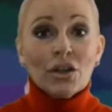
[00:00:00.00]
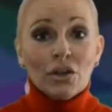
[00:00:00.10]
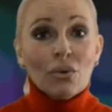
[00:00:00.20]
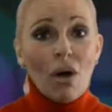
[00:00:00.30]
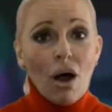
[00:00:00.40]

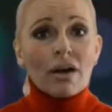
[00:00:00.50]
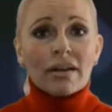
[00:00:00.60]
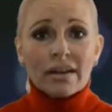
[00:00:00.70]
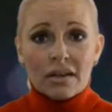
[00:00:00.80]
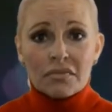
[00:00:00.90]
You are
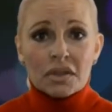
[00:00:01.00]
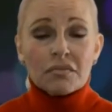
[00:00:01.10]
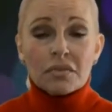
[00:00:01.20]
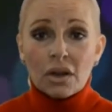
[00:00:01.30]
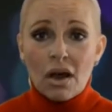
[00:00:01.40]

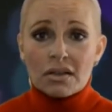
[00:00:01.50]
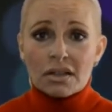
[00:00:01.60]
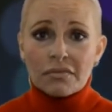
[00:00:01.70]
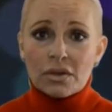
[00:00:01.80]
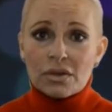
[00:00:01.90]
gifted
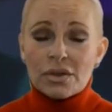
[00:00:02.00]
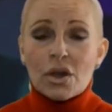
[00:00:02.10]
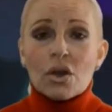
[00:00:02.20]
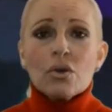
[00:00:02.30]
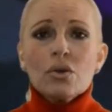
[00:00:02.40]
philosophers
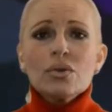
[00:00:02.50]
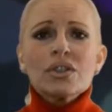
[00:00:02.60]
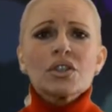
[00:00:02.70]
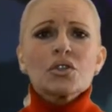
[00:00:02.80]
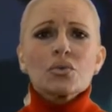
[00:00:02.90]
who
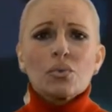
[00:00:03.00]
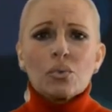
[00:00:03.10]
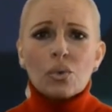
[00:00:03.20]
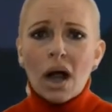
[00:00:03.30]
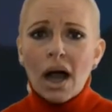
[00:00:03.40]

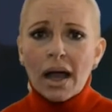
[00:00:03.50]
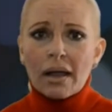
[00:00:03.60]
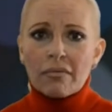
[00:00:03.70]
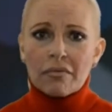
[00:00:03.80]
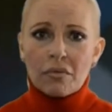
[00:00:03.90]

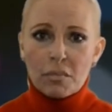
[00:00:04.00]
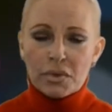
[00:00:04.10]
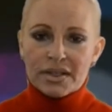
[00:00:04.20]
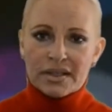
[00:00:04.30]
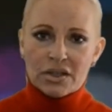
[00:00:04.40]
strive for
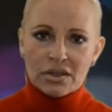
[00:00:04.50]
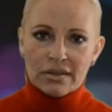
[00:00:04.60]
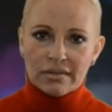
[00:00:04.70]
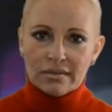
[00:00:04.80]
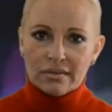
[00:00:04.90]
precision.